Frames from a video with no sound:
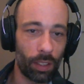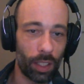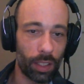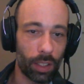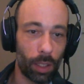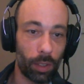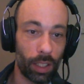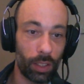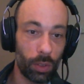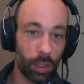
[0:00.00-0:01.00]
It's going
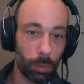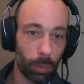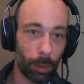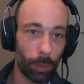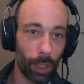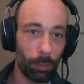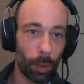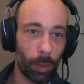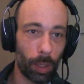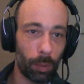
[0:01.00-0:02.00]
into this mind
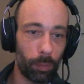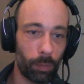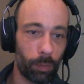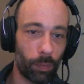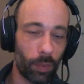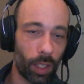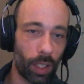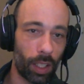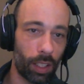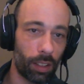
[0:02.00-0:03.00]
mapping,
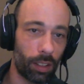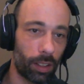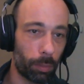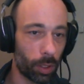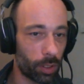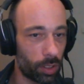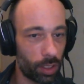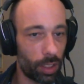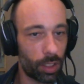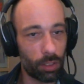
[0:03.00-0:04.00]
and the process
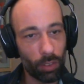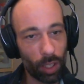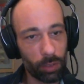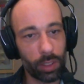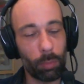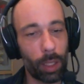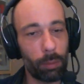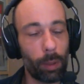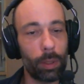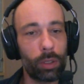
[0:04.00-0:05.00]
is around this mind
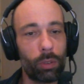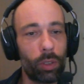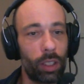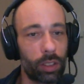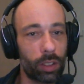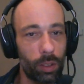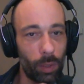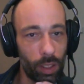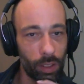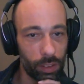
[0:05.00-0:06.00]
mapping software as
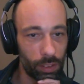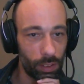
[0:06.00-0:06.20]
well.